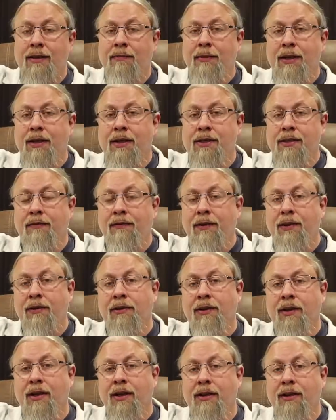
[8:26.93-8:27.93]
because if you
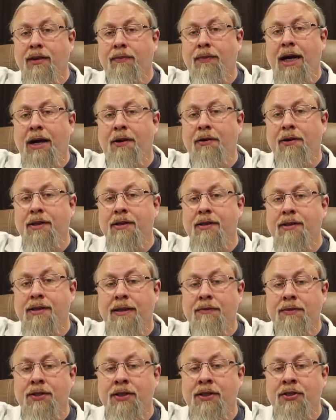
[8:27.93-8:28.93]
look at the power
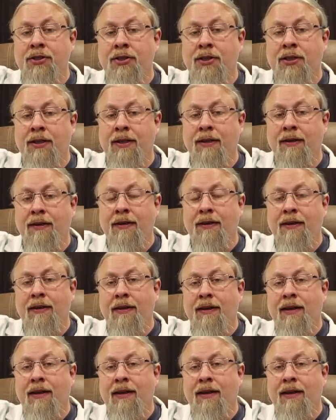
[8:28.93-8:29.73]
consumption chart